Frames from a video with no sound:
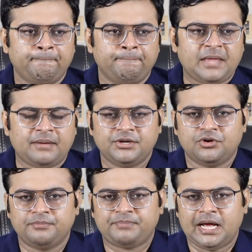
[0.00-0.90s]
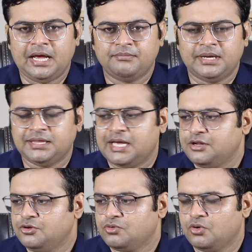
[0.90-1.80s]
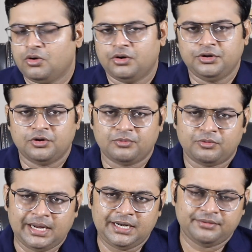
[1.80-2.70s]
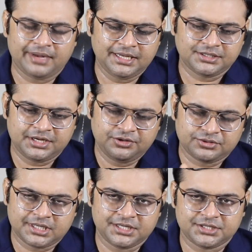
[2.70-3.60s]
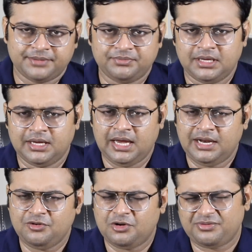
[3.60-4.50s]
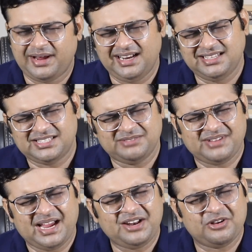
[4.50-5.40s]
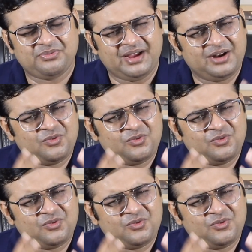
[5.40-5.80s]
Amazon Prime, and then you go on your mobile device and you search something and you are finding some kind of ad.